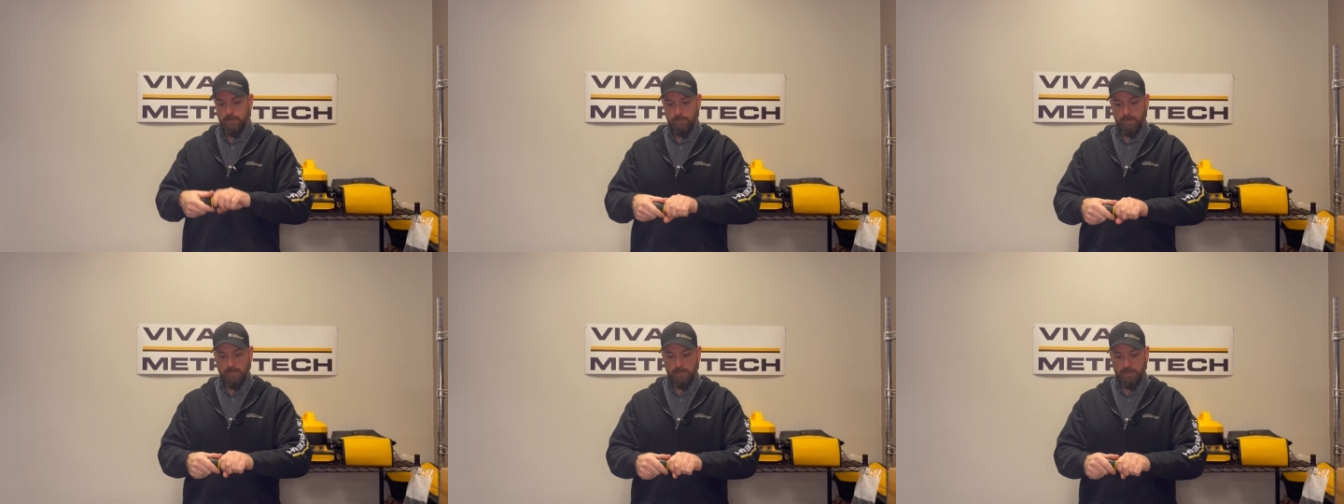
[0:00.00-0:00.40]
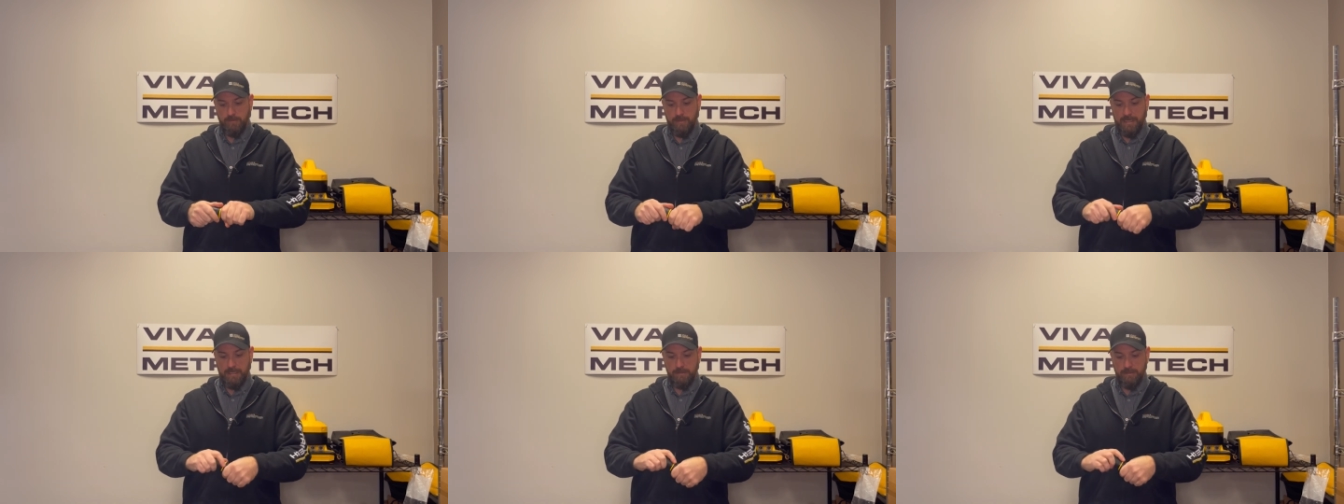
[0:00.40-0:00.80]
We put
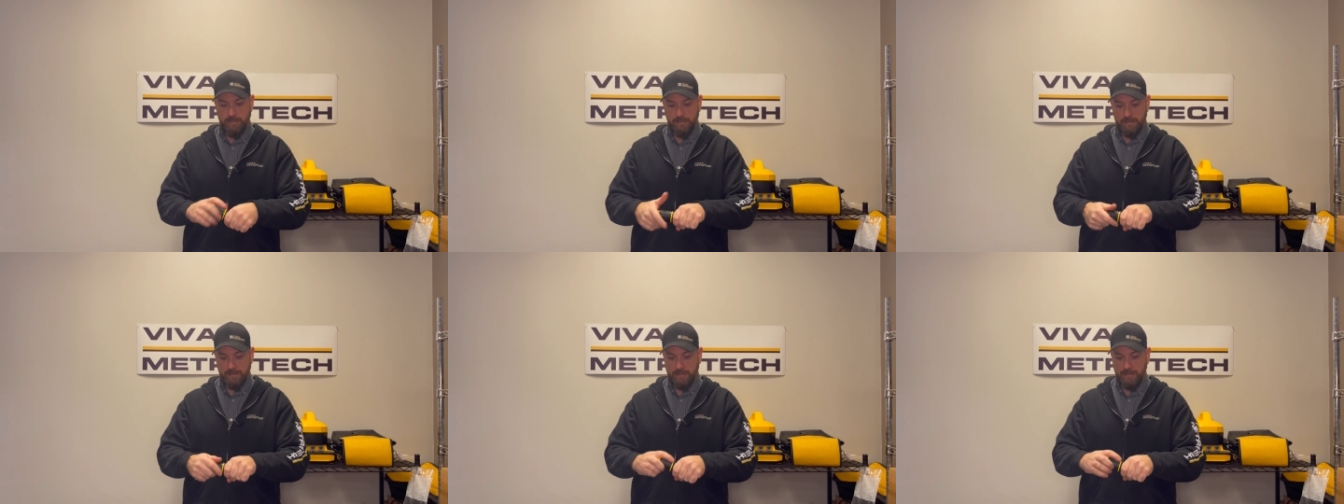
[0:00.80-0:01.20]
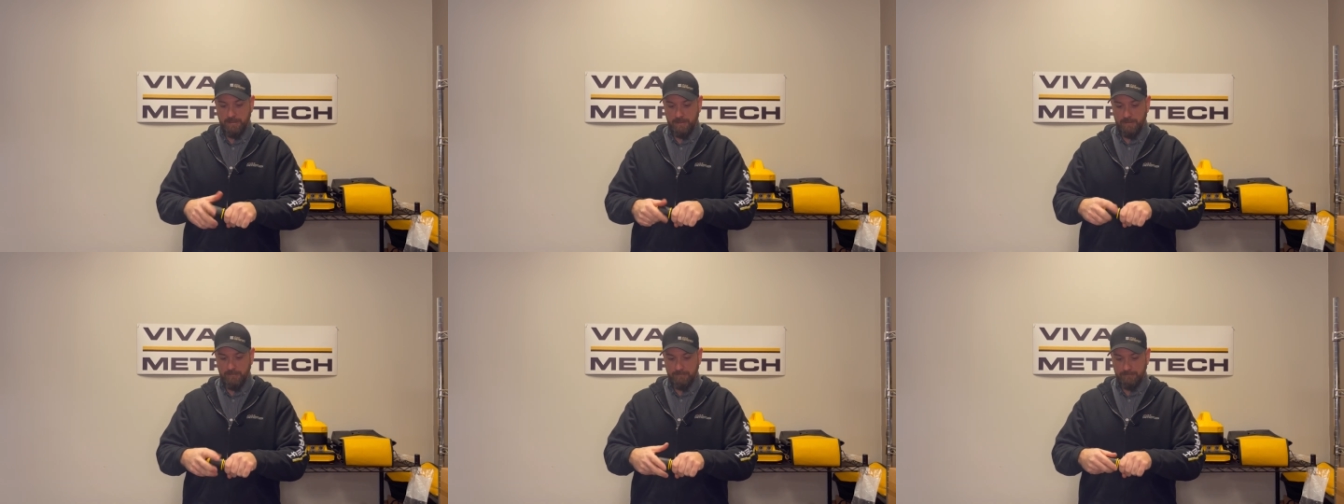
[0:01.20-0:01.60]
a battery inside
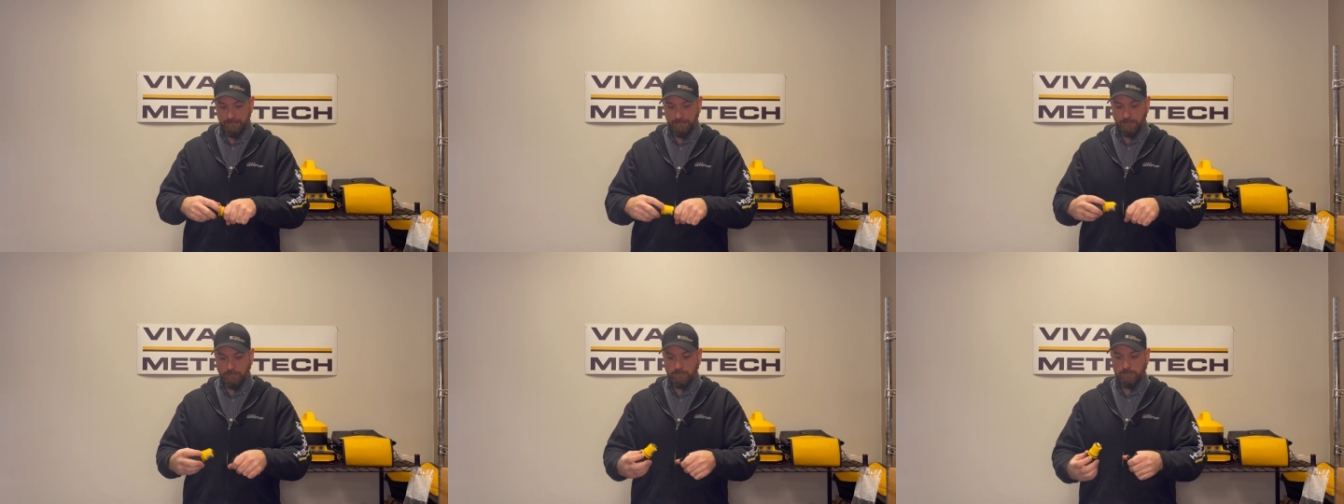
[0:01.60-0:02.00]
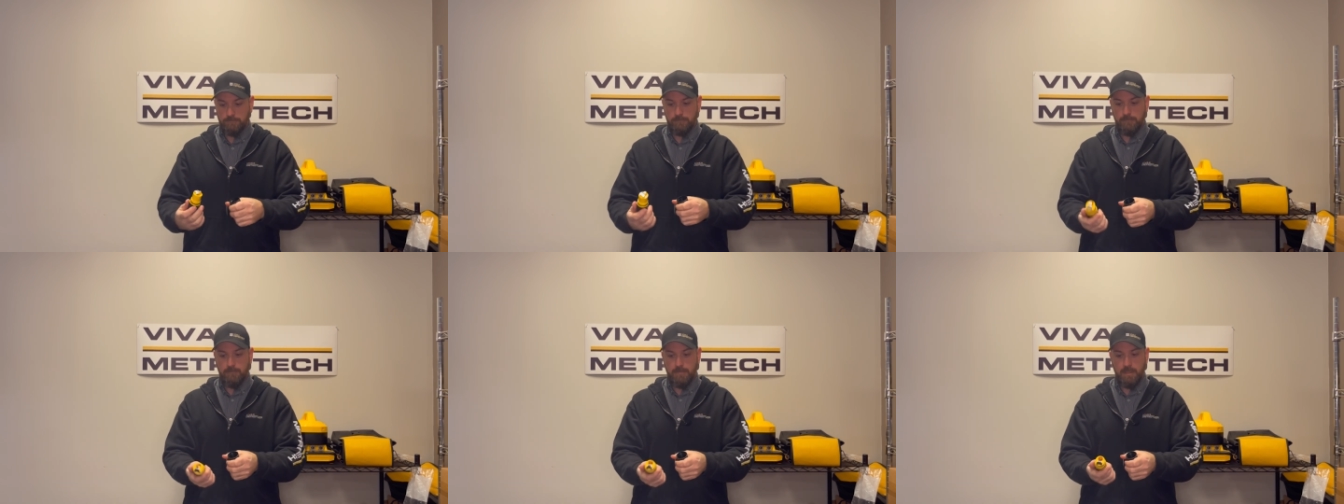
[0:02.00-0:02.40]
there,
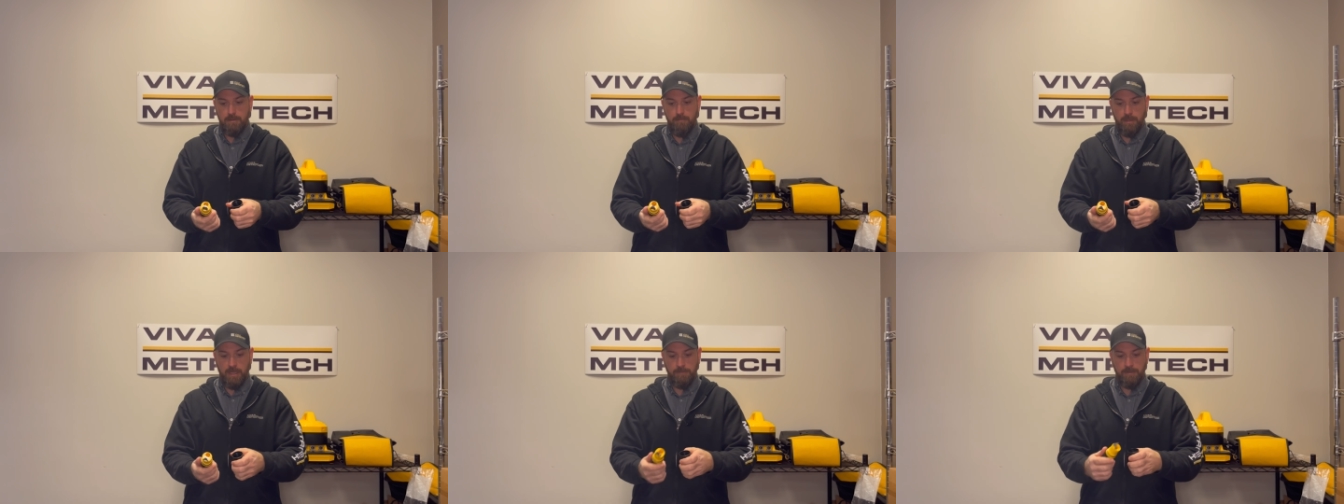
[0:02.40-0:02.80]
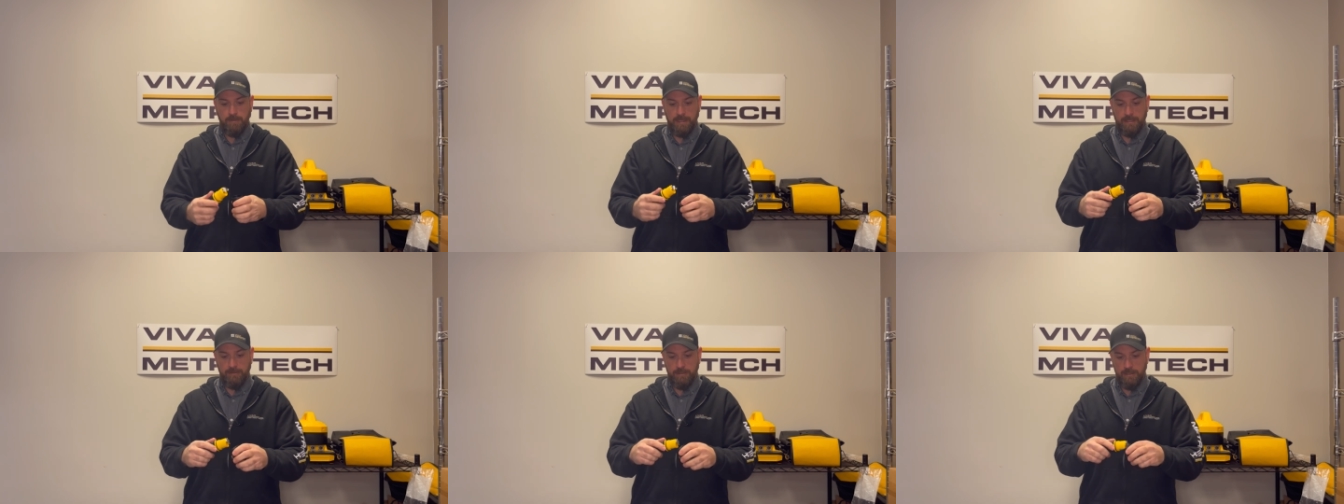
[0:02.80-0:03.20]
pop your
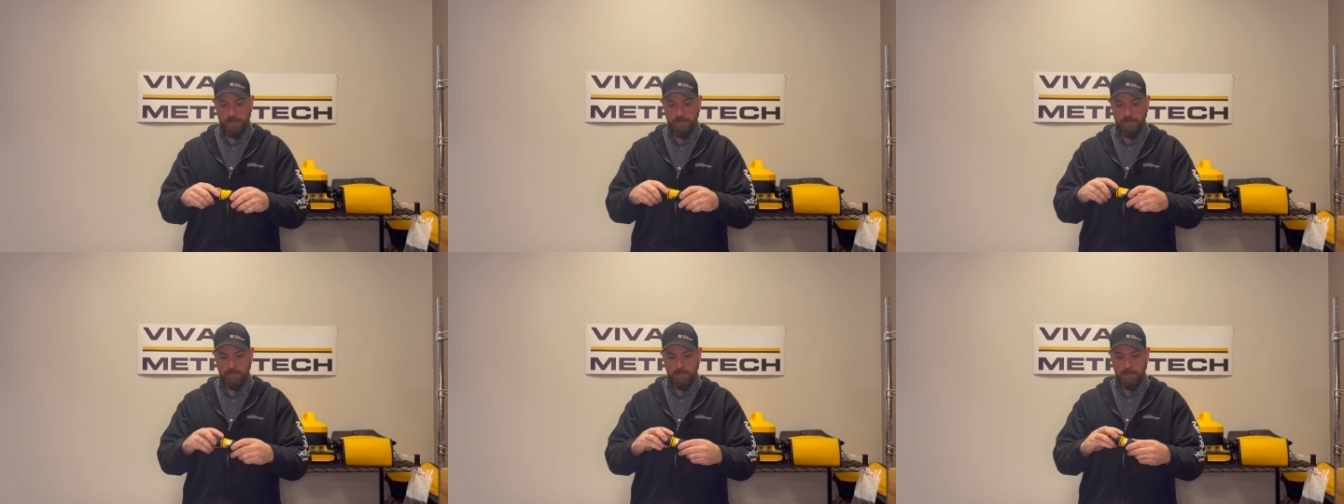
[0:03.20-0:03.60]
battery in,